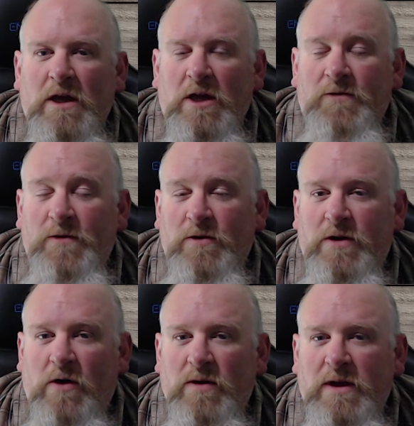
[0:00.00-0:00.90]
If you
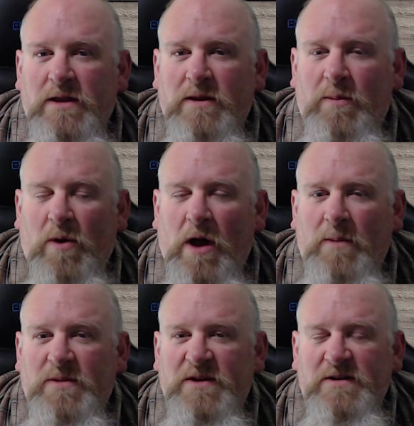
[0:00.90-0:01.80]
don't get the
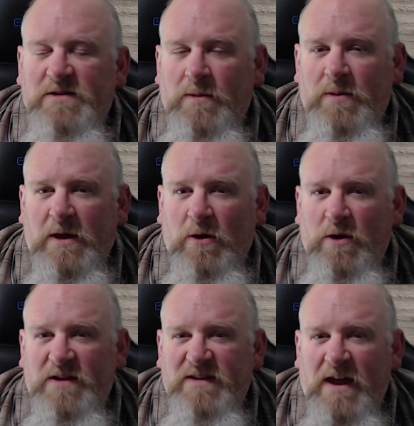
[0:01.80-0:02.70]
prompt, simply go
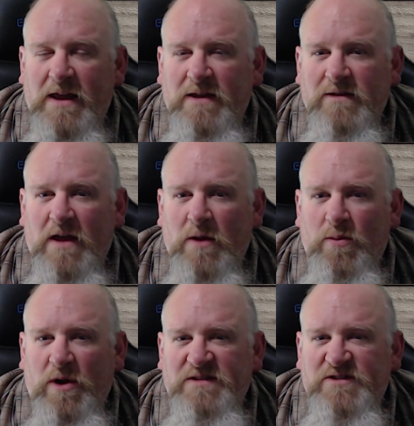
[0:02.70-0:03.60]
to settings and
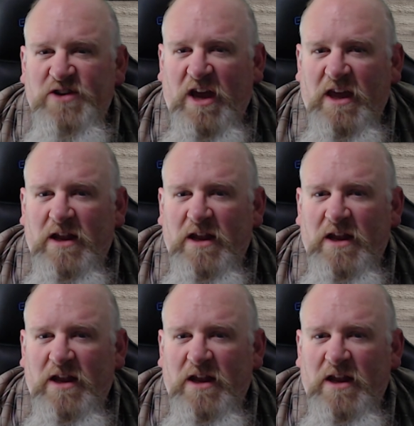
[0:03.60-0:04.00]
press check-in.